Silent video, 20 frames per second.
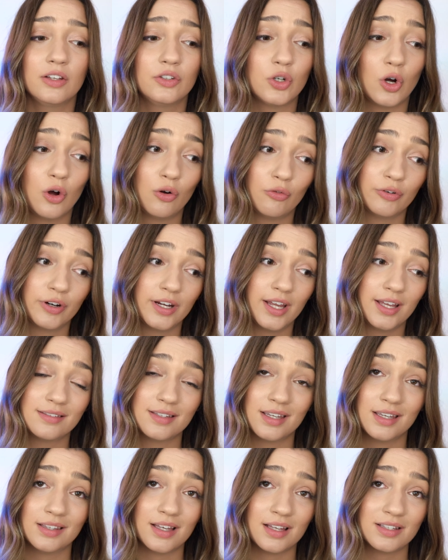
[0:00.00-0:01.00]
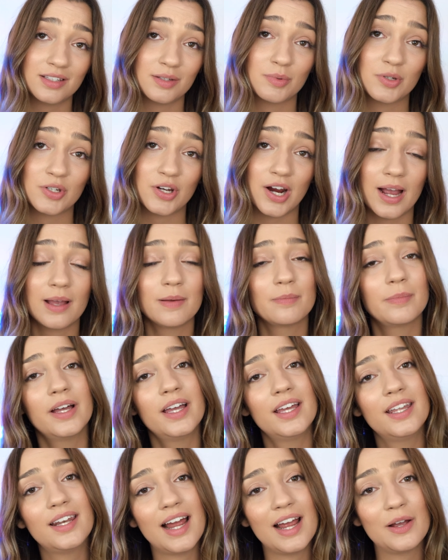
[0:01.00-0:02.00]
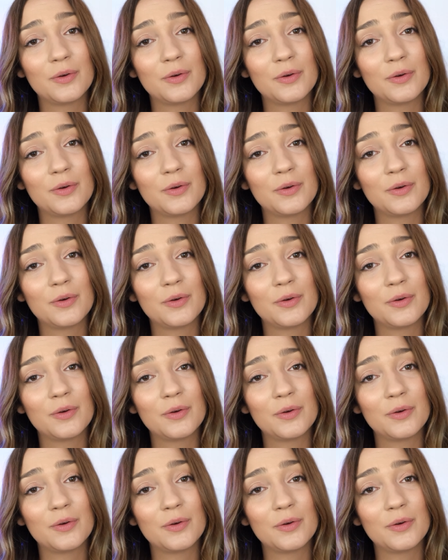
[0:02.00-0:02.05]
Don't forget to hit that subscribe button.